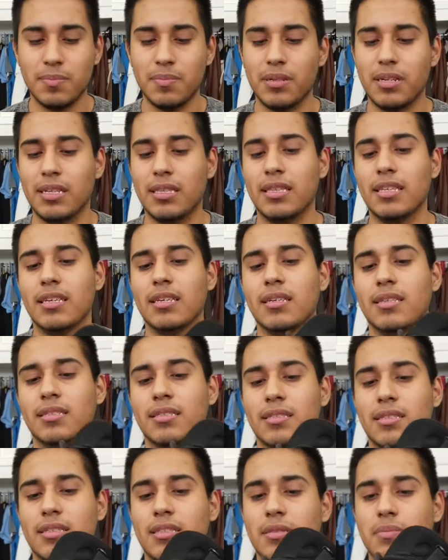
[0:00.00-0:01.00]
but I think because
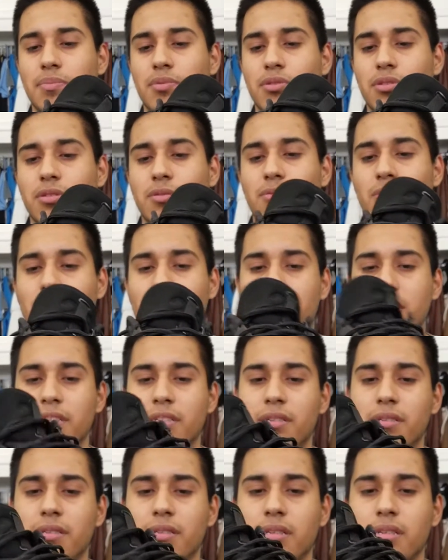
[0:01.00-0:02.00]
of this portion right
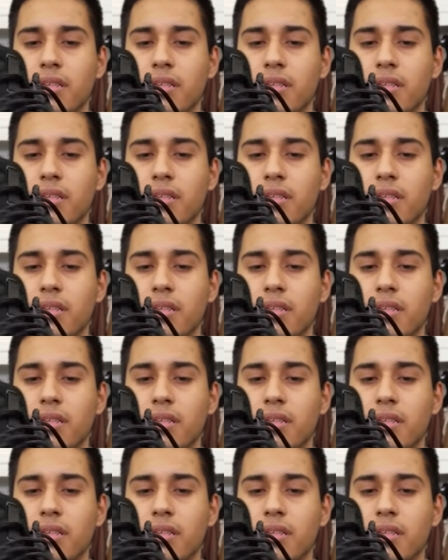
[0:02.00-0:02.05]
here.